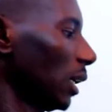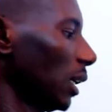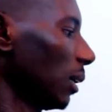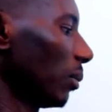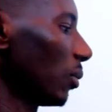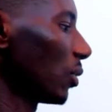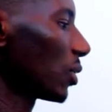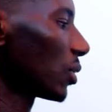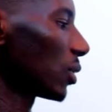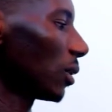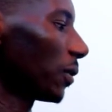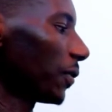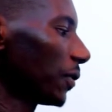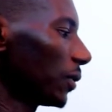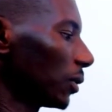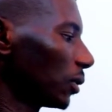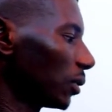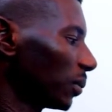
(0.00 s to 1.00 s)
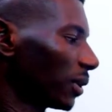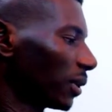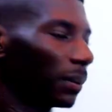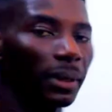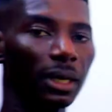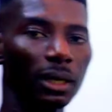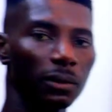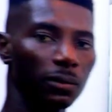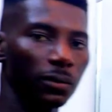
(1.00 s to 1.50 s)
most of you
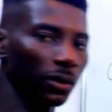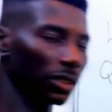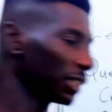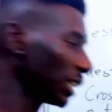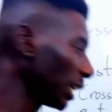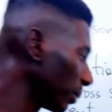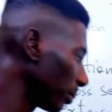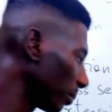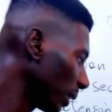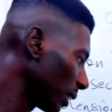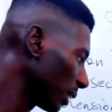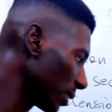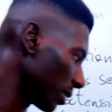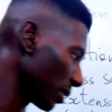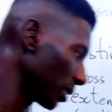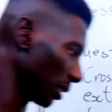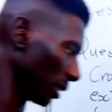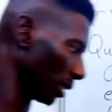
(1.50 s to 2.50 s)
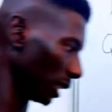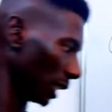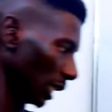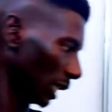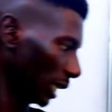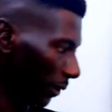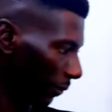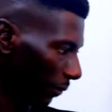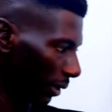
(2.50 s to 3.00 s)
preparing for Jamb, please,
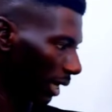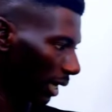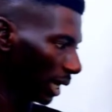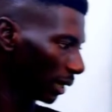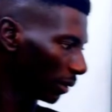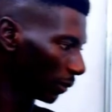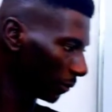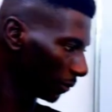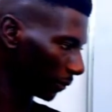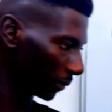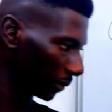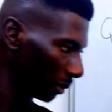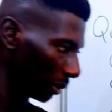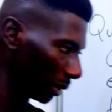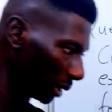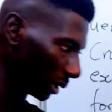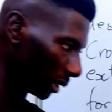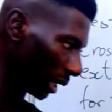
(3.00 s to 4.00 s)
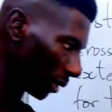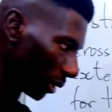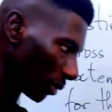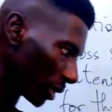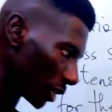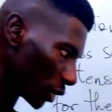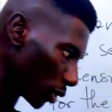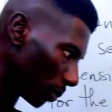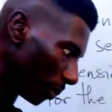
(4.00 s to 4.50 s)
if you have 10
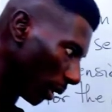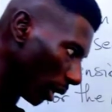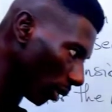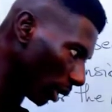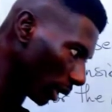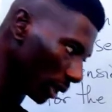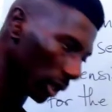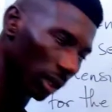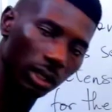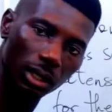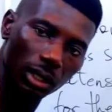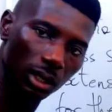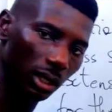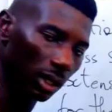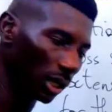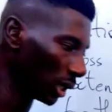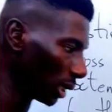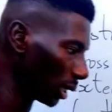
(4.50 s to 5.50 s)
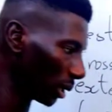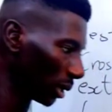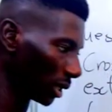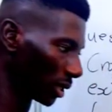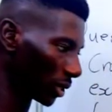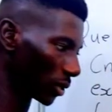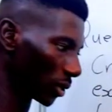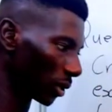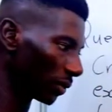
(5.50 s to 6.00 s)
raised to power,
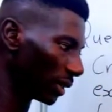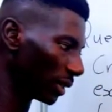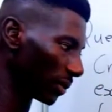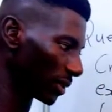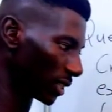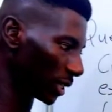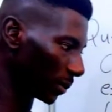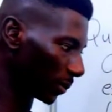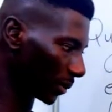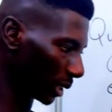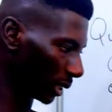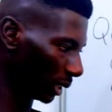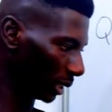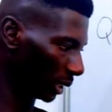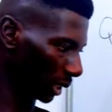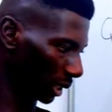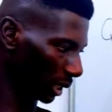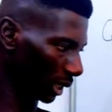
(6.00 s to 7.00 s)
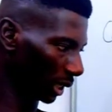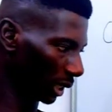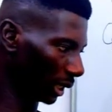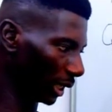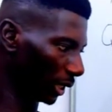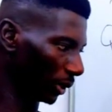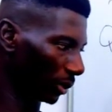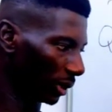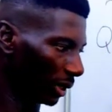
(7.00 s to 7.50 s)
solve them separately,
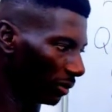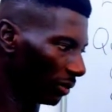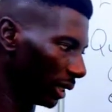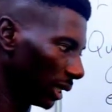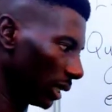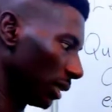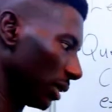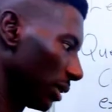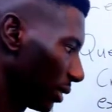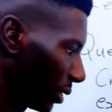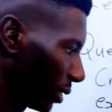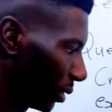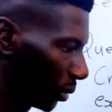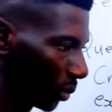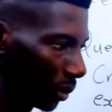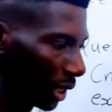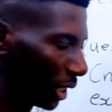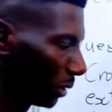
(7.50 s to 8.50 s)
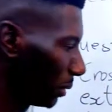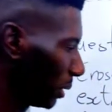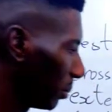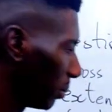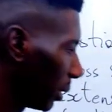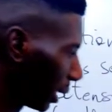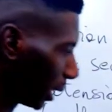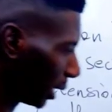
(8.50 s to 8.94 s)
then you divide this. What I mean by